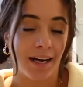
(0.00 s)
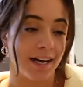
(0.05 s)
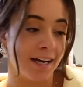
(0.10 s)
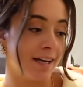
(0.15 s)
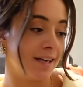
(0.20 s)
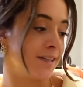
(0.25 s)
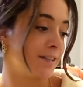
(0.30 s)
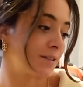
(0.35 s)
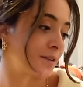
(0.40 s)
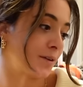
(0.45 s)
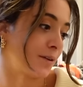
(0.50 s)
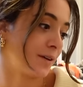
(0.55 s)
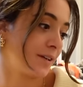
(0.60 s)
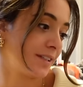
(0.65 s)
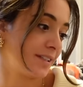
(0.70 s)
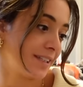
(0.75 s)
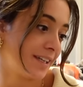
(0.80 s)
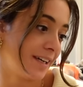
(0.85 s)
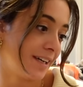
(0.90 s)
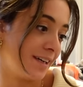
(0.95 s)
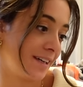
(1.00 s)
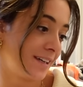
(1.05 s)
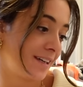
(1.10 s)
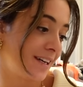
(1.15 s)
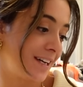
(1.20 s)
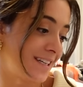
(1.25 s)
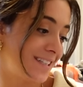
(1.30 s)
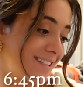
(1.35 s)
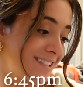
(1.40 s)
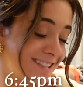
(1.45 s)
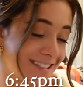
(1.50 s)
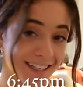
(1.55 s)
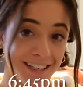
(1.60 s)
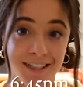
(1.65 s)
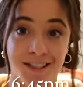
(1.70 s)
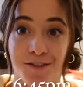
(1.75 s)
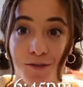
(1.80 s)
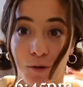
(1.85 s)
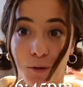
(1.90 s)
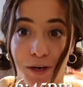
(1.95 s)
It is currently
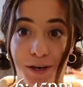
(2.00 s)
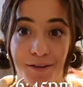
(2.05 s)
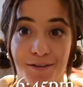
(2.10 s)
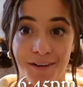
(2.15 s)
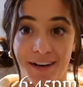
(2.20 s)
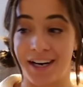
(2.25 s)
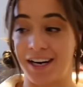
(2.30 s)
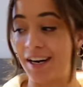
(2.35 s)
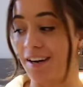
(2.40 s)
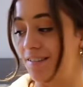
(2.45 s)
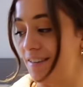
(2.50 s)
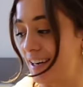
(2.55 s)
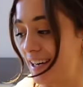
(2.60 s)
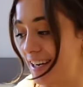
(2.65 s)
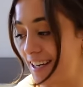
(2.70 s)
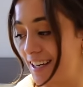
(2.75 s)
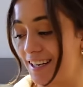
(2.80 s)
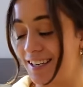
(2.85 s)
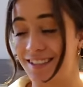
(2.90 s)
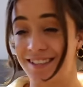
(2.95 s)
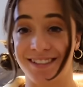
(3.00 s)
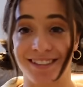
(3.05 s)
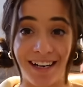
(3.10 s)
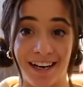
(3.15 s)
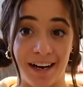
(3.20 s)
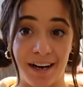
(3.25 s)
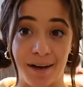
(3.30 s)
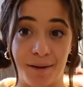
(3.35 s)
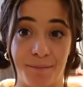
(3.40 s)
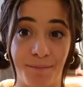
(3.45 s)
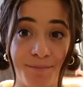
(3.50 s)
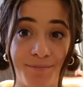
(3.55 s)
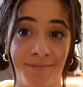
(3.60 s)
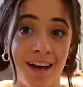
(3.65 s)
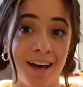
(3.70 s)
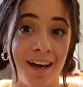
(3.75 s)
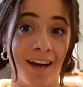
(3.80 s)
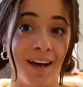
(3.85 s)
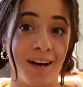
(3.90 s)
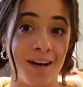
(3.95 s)
6.45 and it is time
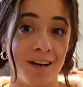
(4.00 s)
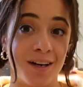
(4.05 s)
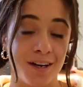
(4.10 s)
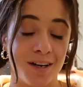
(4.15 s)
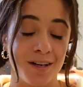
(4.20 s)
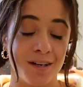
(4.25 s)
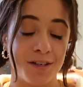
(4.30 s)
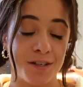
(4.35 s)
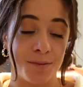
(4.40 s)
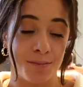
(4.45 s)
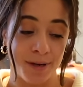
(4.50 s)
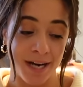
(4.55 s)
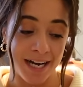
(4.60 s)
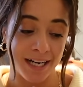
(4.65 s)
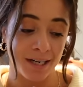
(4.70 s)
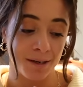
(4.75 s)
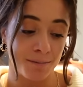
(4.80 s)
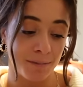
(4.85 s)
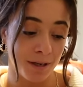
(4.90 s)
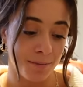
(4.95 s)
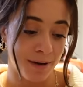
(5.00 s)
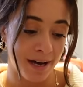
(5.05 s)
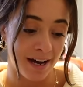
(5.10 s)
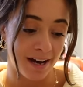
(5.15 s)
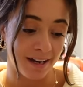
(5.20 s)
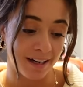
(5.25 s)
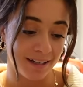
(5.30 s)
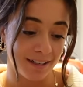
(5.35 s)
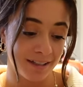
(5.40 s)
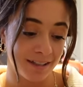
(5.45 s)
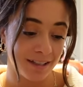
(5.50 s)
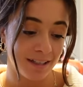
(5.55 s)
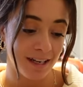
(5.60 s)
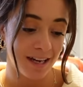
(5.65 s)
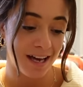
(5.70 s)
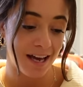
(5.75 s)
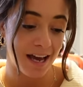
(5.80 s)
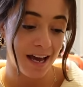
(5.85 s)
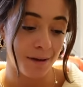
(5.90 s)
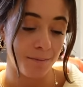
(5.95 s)
to pack up my bag
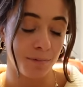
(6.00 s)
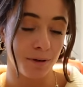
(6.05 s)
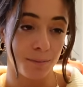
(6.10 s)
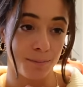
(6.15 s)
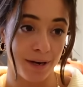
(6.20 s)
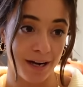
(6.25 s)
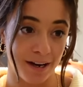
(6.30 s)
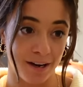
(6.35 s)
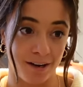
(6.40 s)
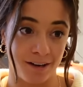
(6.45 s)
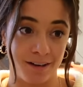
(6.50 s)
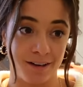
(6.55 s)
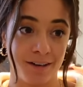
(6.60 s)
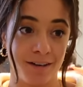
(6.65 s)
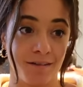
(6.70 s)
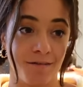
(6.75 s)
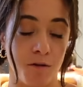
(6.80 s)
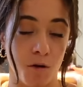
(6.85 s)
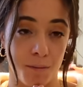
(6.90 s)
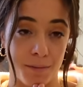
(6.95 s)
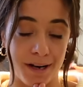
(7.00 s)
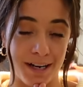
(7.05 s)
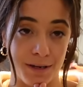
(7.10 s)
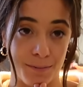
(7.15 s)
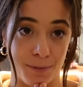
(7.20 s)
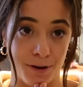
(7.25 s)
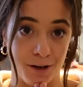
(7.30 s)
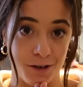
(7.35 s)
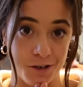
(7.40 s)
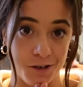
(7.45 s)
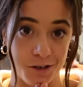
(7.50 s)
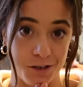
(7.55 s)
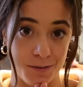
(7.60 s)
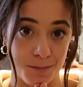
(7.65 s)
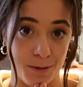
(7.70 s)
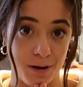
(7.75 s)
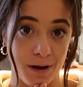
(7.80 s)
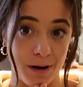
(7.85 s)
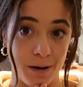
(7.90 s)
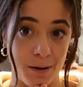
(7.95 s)
and prepare for my departure
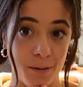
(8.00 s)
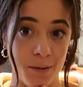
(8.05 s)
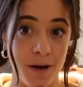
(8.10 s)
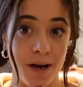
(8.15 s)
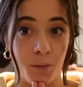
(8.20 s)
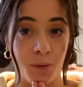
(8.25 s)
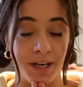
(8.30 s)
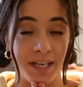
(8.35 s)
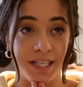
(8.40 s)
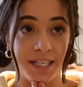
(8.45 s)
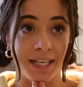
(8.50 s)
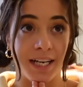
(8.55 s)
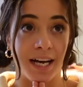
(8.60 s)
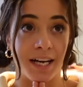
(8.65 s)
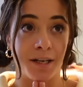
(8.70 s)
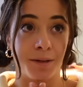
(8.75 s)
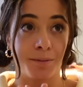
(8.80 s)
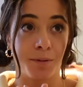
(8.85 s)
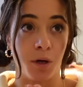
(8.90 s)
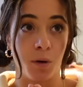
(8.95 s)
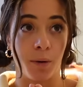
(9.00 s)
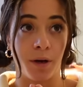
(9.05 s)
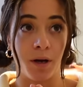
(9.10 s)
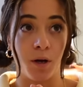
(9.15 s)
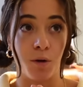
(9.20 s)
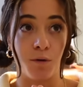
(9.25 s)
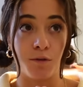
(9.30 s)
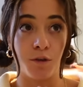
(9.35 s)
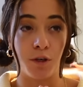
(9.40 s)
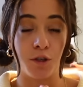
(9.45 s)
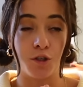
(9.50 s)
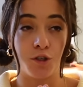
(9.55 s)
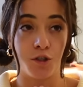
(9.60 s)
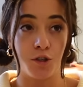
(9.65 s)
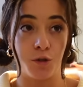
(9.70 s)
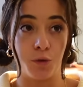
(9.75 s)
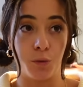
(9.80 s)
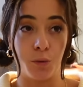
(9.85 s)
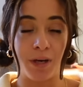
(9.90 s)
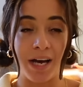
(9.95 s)
tomorrow. We did end up going over
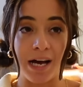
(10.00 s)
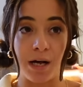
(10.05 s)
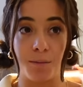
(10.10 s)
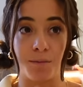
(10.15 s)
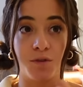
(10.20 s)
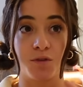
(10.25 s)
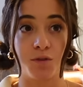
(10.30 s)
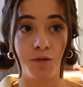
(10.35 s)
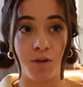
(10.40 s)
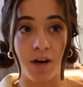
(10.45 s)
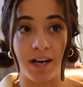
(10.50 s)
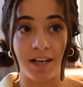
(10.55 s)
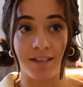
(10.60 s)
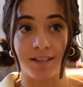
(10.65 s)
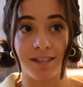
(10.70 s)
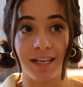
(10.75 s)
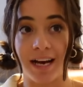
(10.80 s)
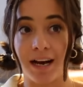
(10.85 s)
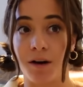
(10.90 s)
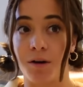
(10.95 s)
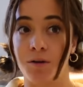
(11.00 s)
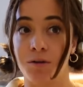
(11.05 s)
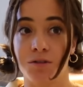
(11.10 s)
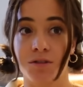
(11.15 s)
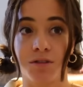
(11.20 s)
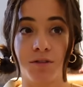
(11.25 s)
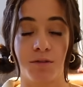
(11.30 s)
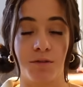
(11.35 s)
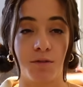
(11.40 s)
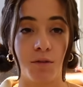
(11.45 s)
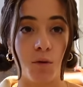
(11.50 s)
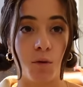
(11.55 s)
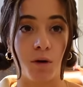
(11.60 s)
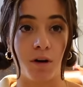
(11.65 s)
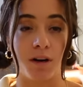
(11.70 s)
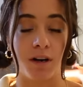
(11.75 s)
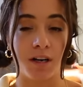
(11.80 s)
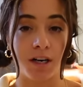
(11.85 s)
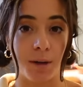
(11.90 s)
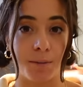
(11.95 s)
to Callum's friend's house
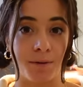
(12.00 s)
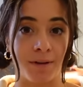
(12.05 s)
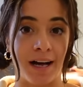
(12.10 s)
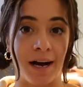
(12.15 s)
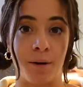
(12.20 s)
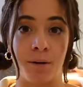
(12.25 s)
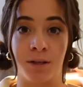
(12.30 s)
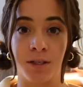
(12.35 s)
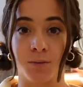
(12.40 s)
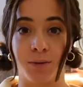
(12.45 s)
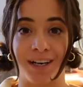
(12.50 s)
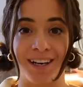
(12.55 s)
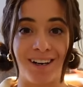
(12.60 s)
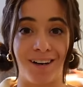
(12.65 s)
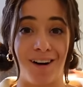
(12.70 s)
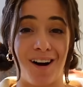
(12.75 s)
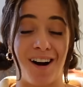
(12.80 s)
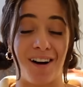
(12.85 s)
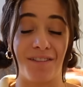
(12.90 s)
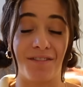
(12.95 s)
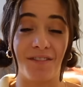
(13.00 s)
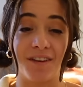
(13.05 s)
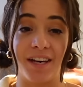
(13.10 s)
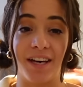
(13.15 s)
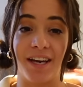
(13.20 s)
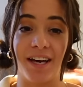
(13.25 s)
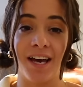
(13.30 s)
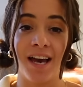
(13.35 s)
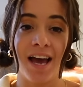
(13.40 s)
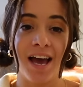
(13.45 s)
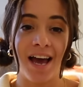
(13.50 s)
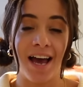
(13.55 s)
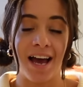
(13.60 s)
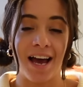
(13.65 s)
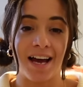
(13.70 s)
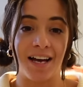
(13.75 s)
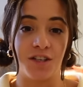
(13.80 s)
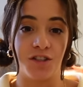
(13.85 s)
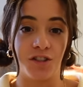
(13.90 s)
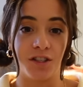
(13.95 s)
for a couple hours. We had a coffee
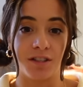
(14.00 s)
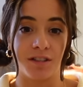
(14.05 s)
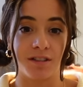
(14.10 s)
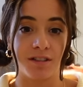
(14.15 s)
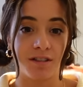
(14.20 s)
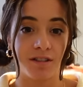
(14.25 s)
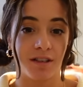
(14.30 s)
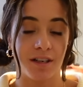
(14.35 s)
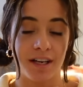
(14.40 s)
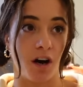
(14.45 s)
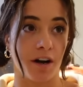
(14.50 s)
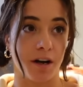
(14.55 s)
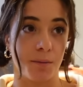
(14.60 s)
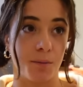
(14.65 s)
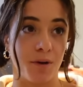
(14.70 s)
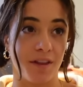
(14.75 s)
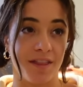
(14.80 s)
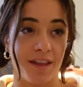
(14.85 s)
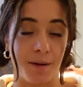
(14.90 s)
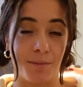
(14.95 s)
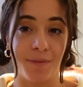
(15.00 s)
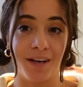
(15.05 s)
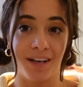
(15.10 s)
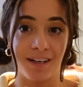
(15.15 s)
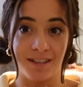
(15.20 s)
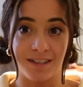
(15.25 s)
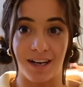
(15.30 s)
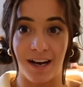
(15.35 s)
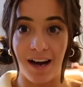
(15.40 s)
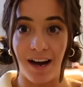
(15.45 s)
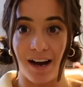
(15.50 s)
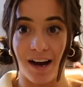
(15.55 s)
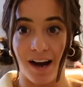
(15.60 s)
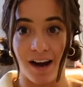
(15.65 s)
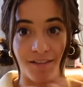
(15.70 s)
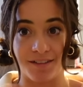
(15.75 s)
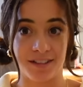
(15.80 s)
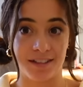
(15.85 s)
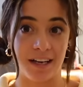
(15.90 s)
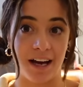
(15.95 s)
and just caught up with them because
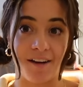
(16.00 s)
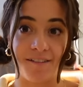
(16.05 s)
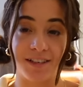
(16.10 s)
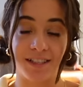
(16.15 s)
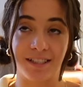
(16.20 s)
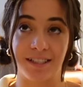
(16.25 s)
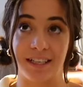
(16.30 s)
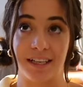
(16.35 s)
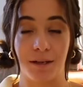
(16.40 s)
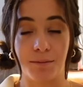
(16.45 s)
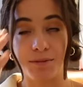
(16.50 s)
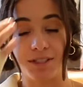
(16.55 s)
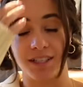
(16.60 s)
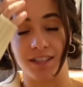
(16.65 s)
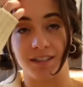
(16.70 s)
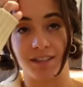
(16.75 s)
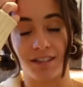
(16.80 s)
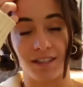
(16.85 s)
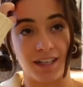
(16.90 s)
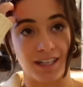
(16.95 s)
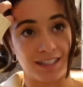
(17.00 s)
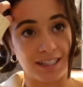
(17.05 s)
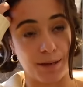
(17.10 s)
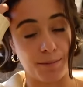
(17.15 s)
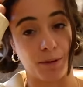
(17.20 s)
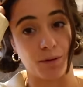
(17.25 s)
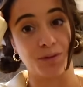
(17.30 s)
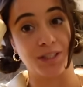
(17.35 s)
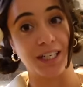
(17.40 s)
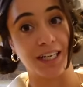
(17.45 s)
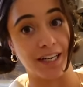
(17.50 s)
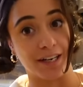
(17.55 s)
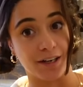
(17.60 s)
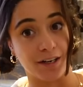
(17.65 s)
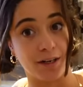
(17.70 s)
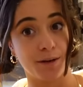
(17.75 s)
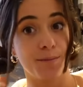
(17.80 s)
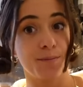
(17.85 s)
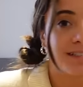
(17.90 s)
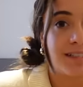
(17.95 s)
obviously I haven't seen them since the last time I was
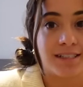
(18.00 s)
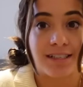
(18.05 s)
here.